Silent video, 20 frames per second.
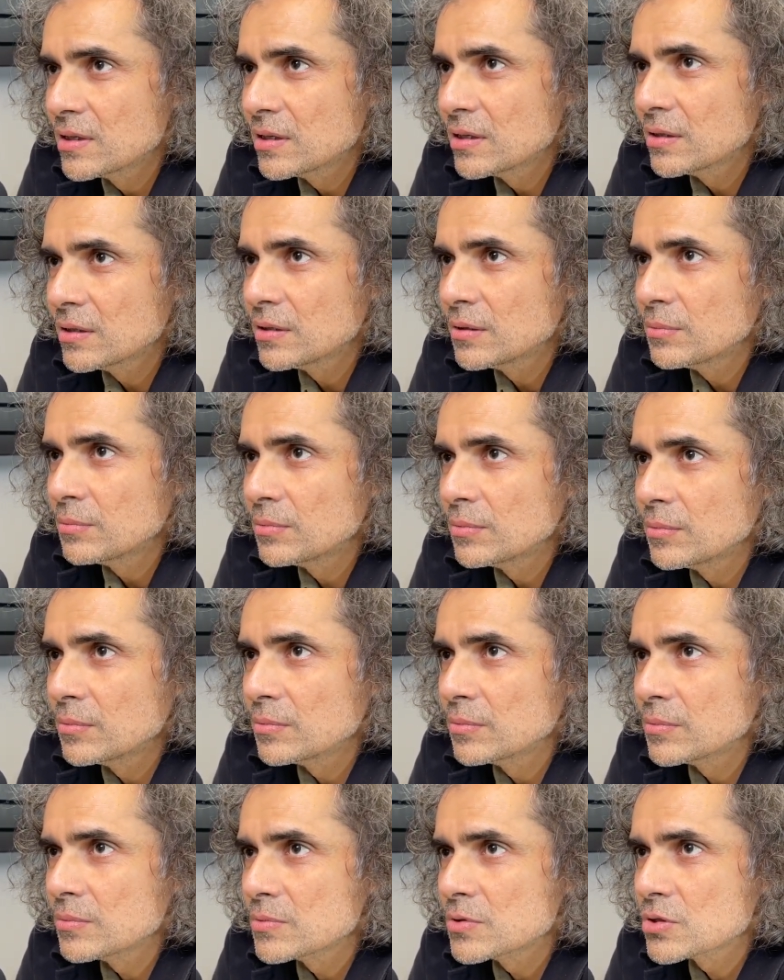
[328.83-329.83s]

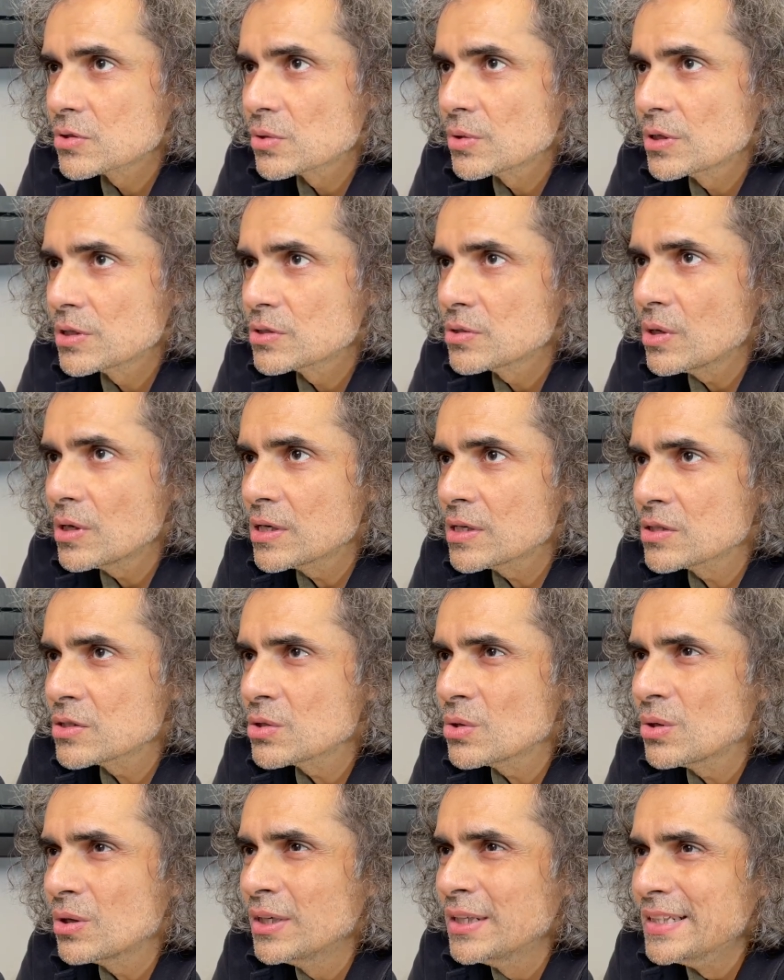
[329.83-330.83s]
Um, so, you know, because
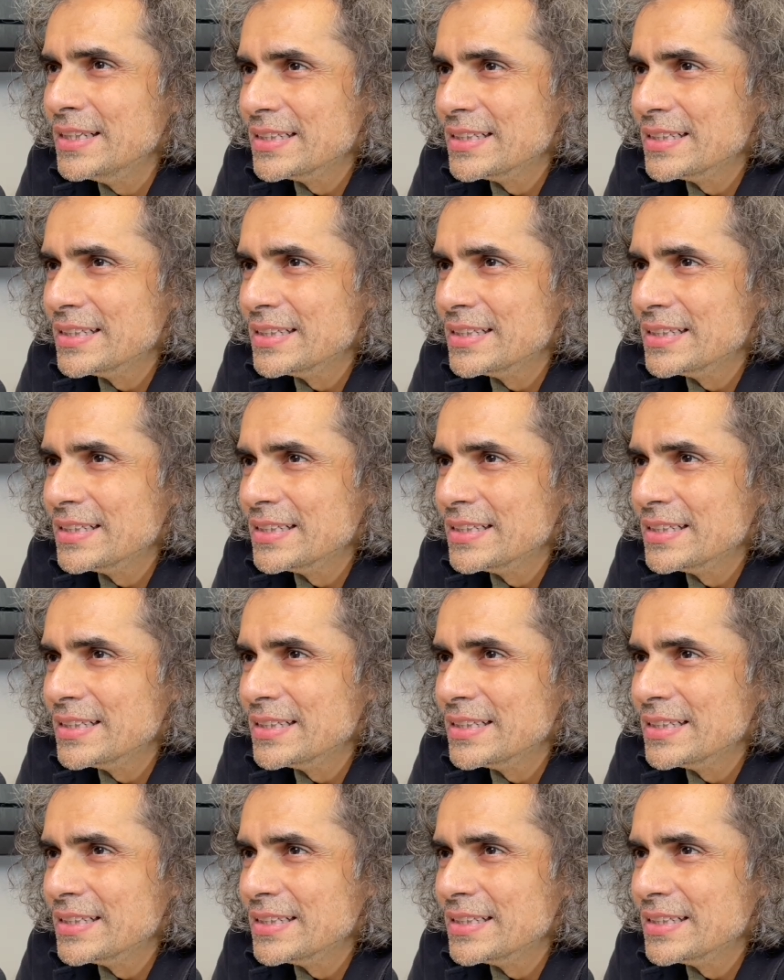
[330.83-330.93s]
well,